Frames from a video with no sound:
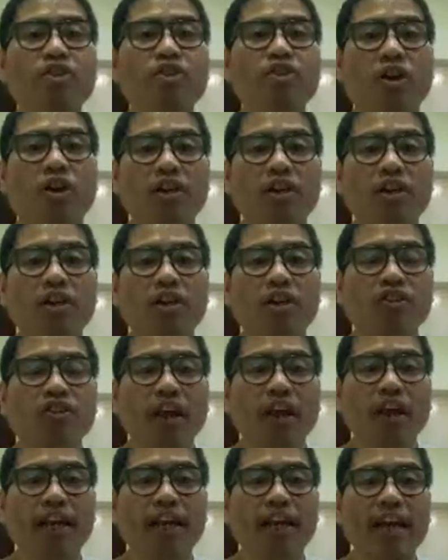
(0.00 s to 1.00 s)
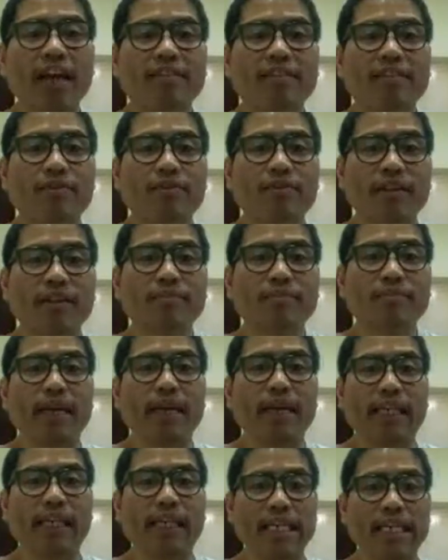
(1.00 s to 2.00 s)
which are the
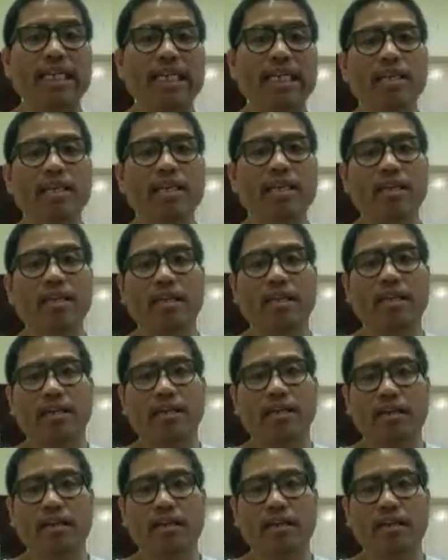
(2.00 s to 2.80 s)
triglycerides mainly.